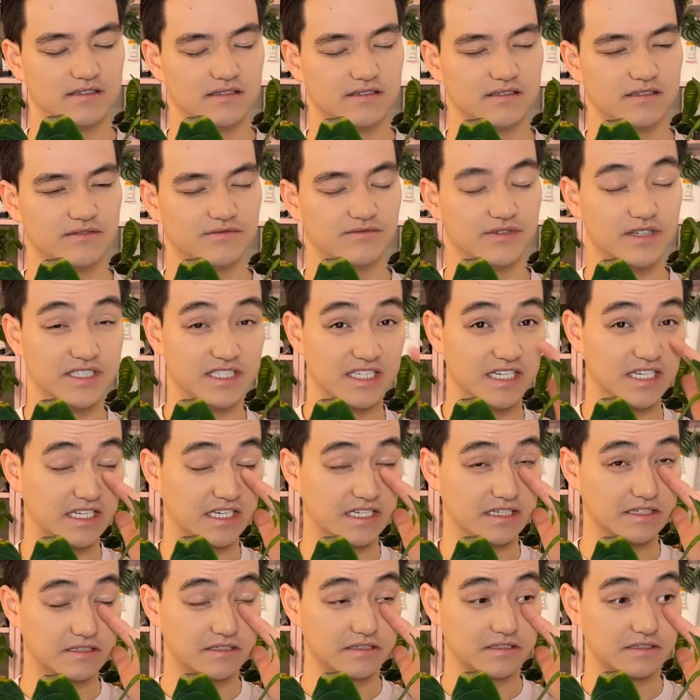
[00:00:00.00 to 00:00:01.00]

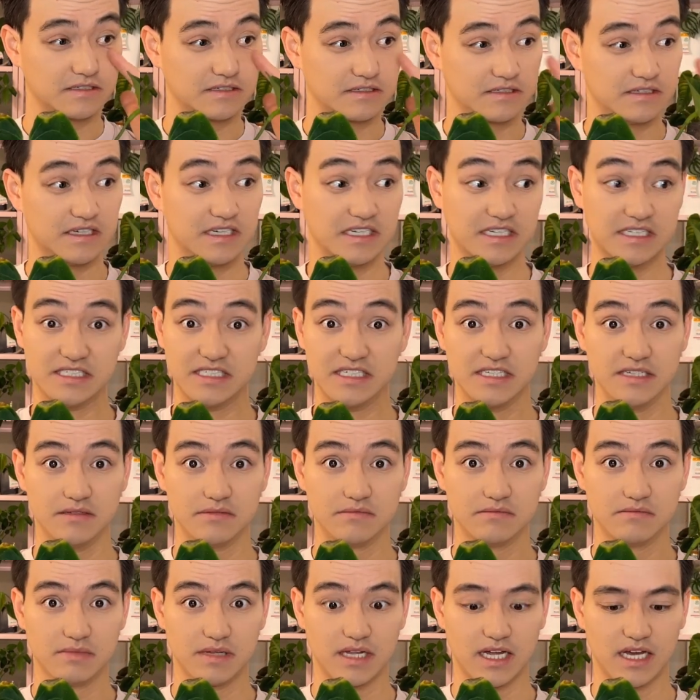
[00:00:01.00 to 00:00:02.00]
resilient, easy
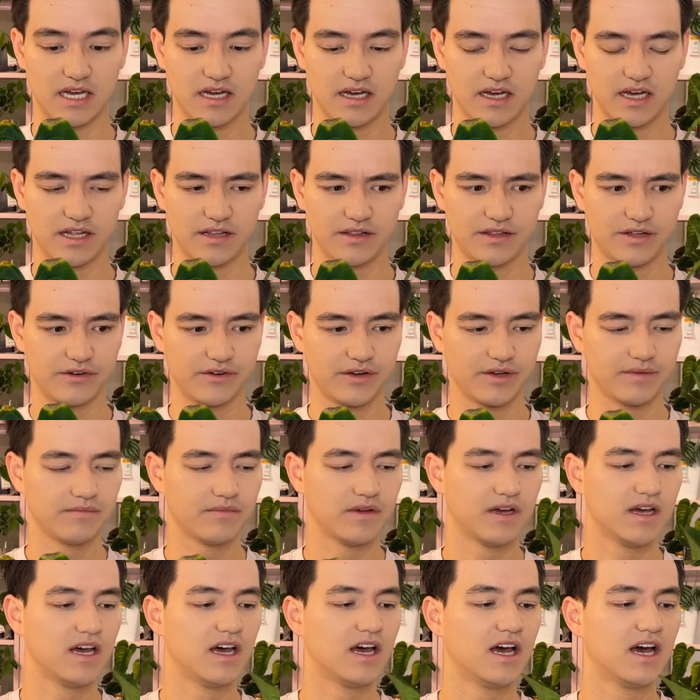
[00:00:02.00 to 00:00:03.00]
plant Anthurium,
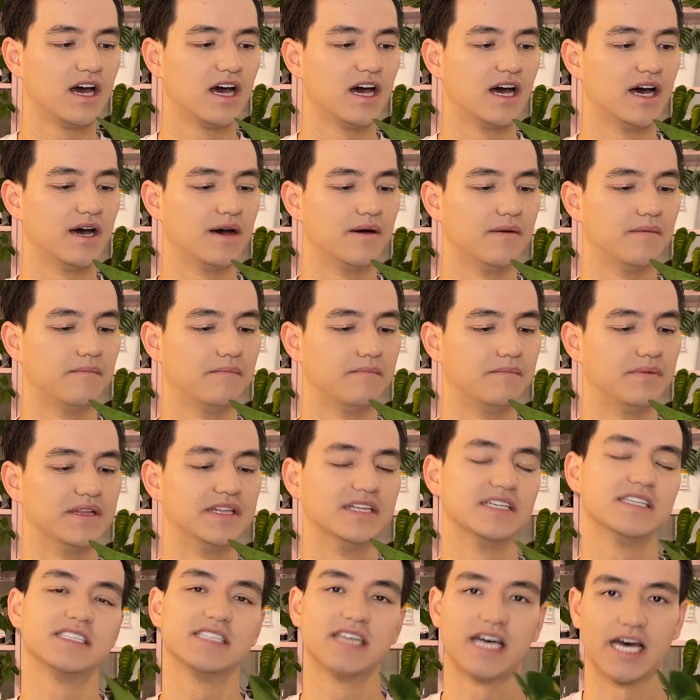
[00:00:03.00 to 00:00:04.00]
but this
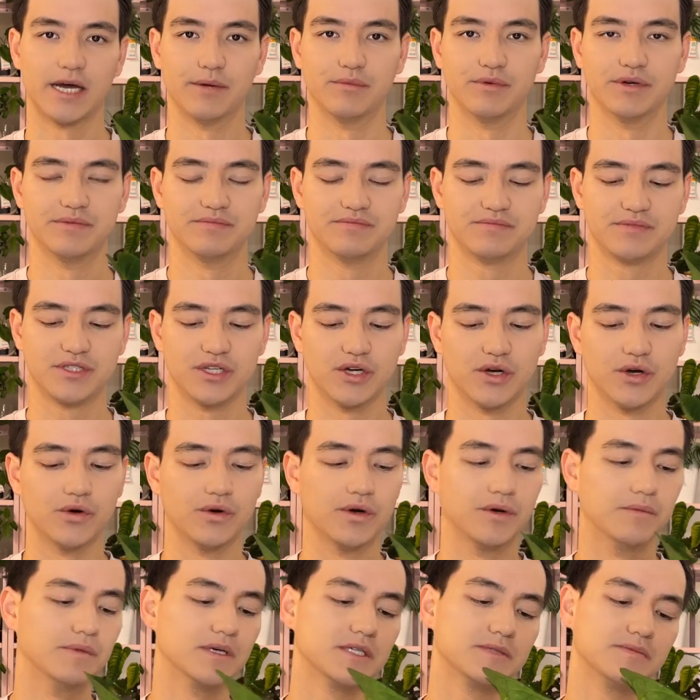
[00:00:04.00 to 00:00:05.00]
is a hybrid, so it
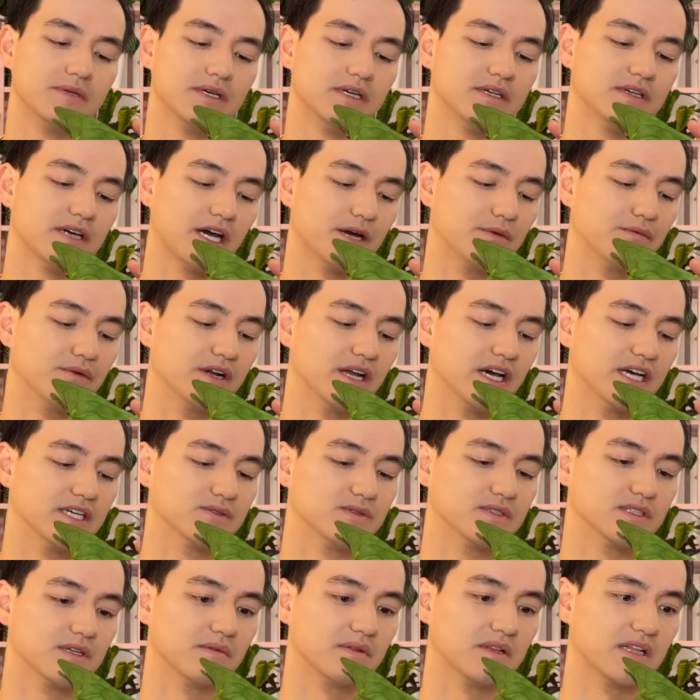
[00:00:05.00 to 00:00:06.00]
must be hybridized with
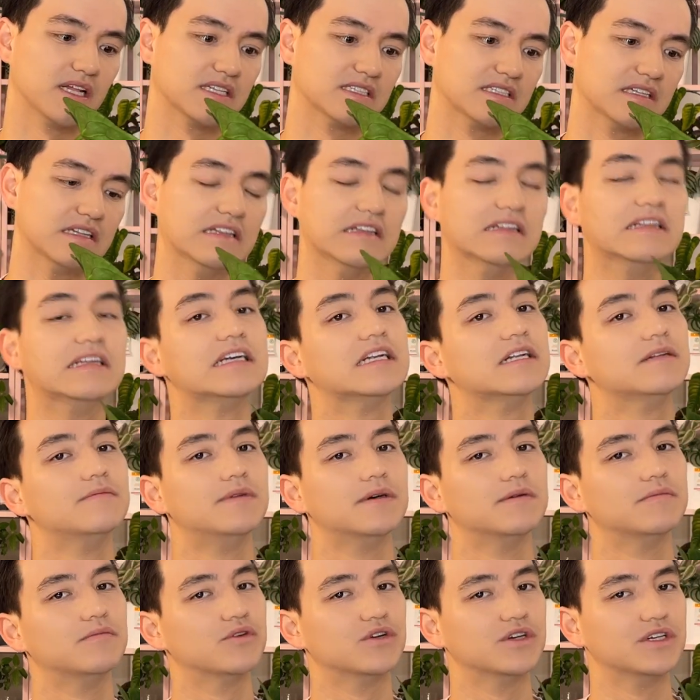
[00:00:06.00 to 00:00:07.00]
something that's a little bit
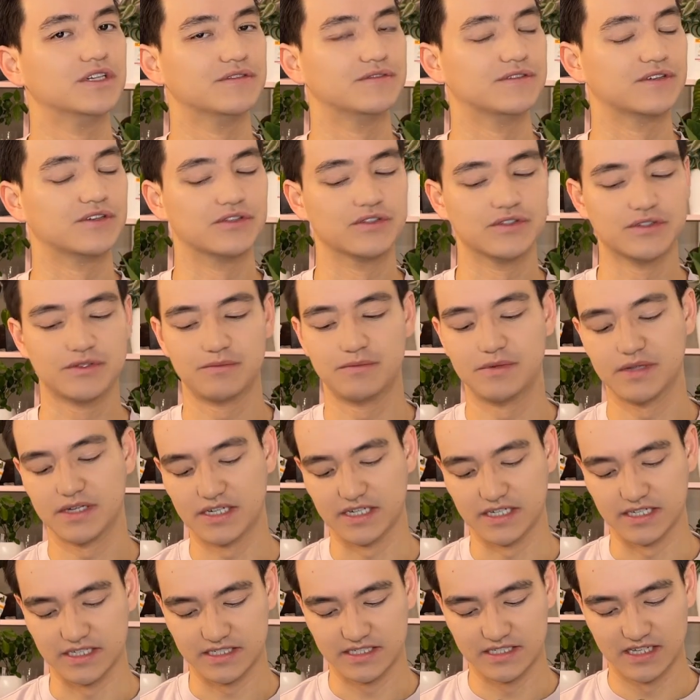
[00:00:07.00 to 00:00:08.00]
more difficult,
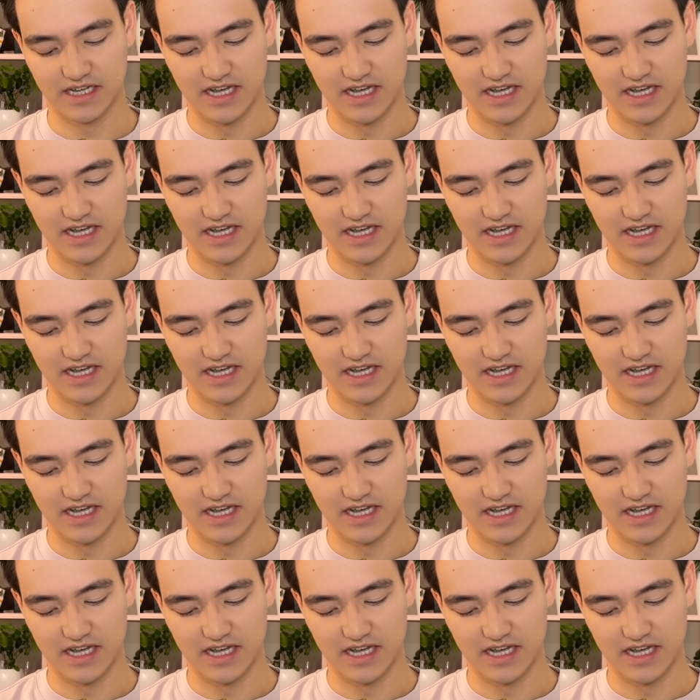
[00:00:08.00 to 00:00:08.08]
because